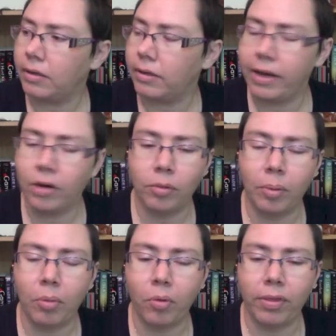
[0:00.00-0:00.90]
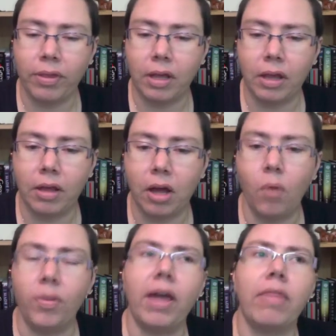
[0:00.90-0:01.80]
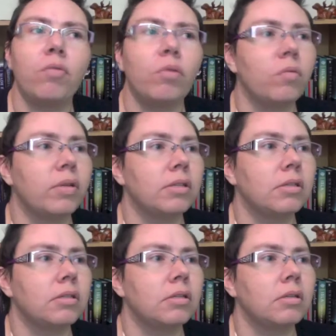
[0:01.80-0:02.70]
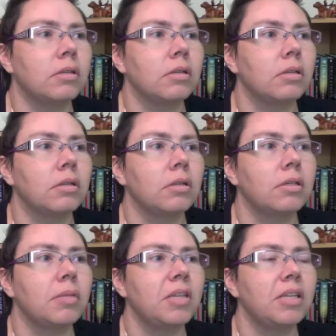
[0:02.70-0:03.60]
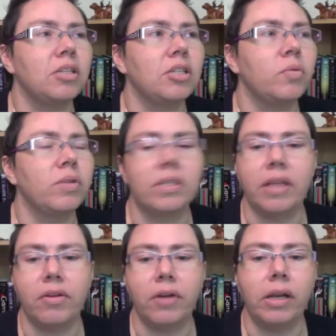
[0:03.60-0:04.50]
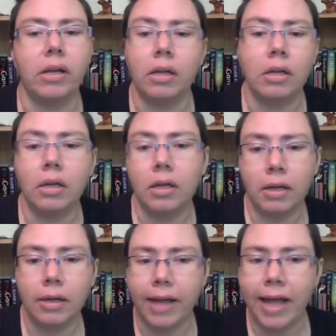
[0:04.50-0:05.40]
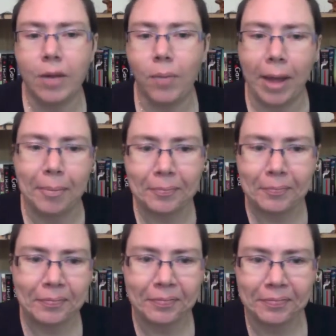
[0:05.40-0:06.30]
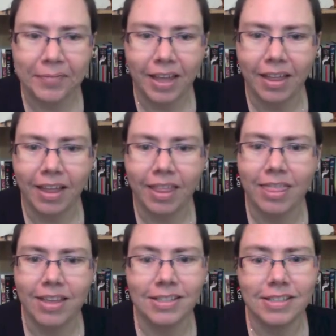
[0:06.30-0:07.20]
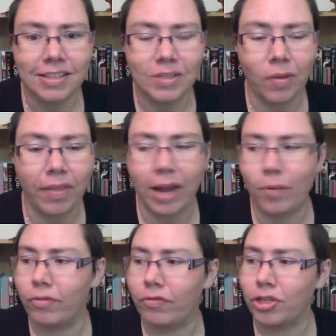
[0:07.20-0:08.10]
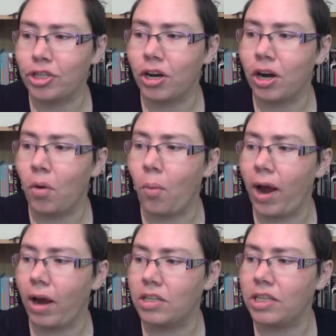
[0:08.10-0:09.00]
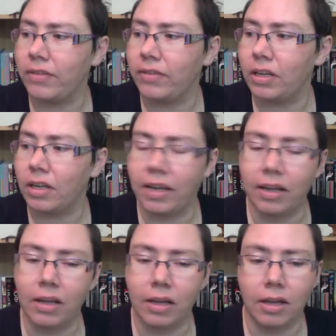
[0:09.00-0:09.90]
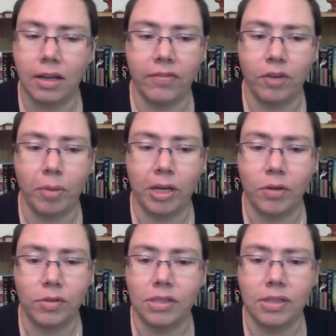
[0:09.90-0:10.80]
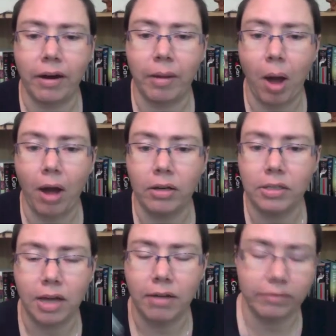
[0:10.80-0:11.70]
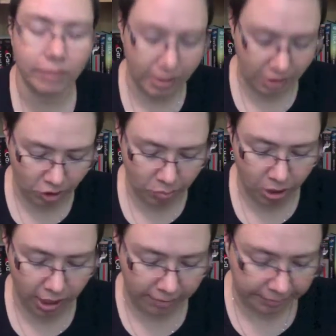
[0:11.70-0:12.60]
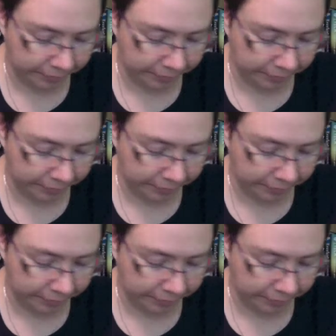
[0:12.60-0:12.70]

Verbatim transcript: I don't remember what the... Uh, oh, the other one was something to do with Slytherin. Anyway, this is one that I will for sure wear, even if nobody knows it's Harry Potter stuff. That's just pretty.